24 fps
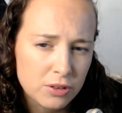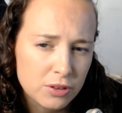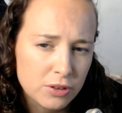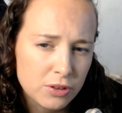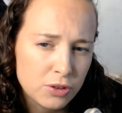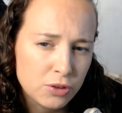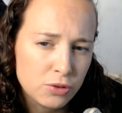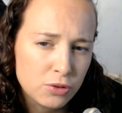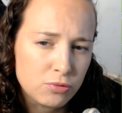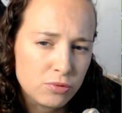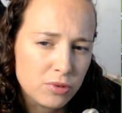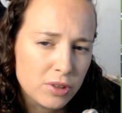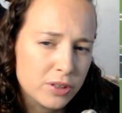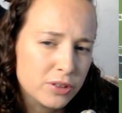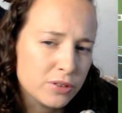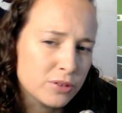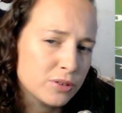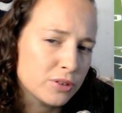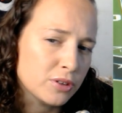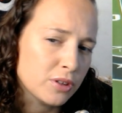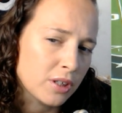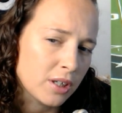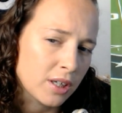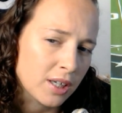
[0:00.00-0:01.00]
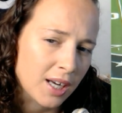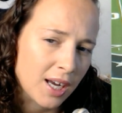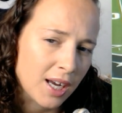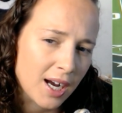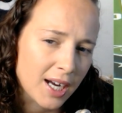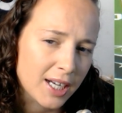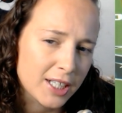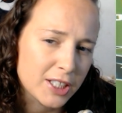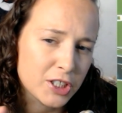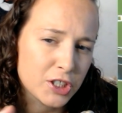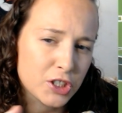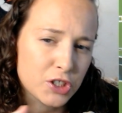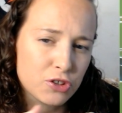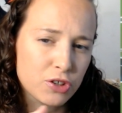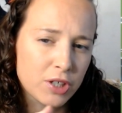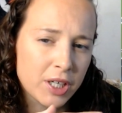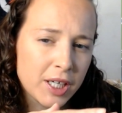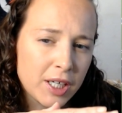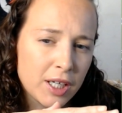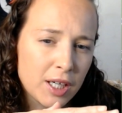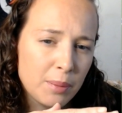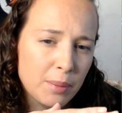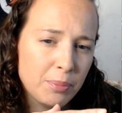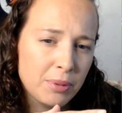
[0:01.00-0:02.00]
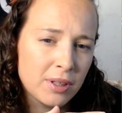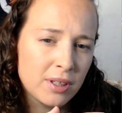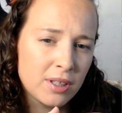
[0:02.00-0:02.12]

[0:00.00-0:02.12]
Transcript: run a guy straight up